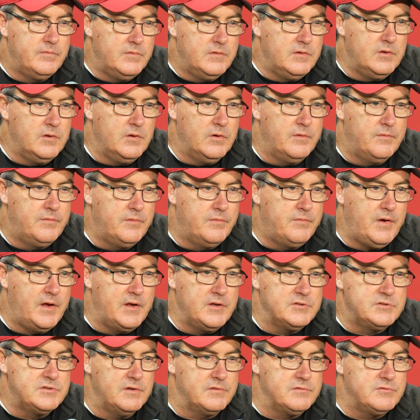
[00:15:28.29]
you know, if you find
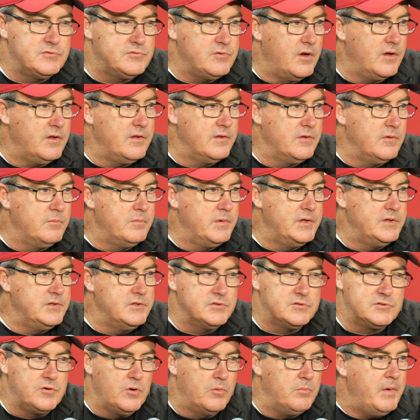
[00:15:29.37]
yourself struggling a little bit,
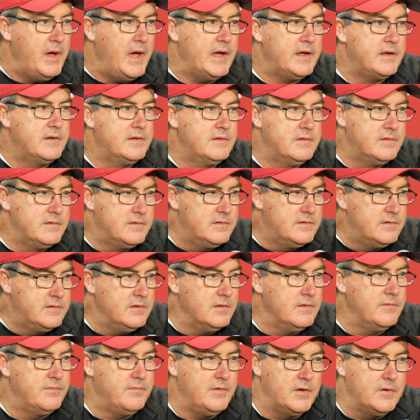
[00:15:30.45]
just go back to
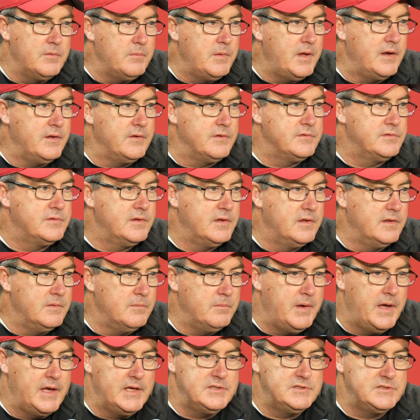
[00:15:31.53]
the fundamentals and the
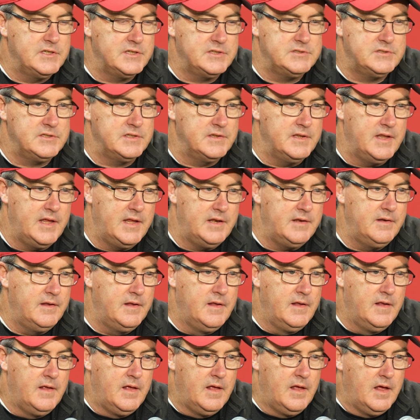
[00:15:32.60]
basics. And then
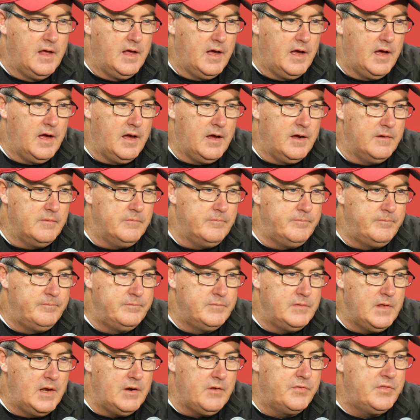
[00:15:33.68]
I
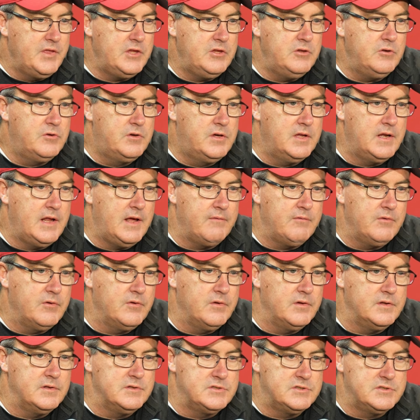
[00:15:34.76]
don't think you can
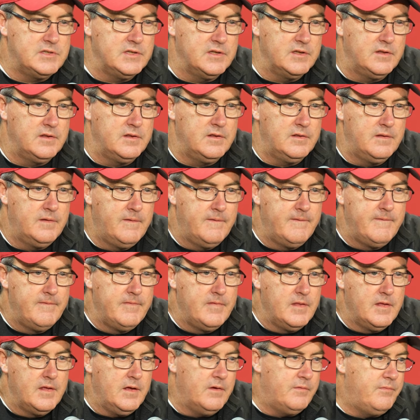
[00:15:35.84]
ever instill
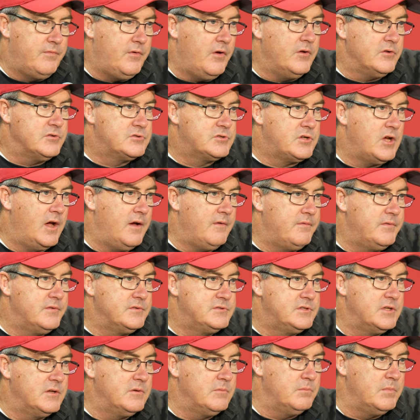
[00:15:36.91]
a false
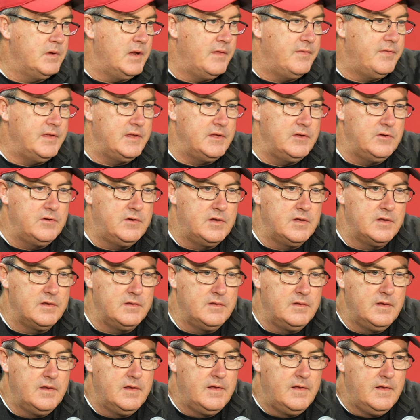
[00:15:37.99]
confidence in them, but I think you
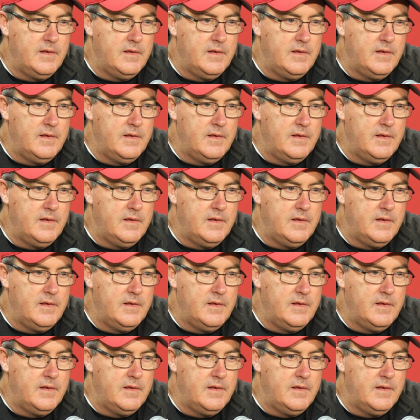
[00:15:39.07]
can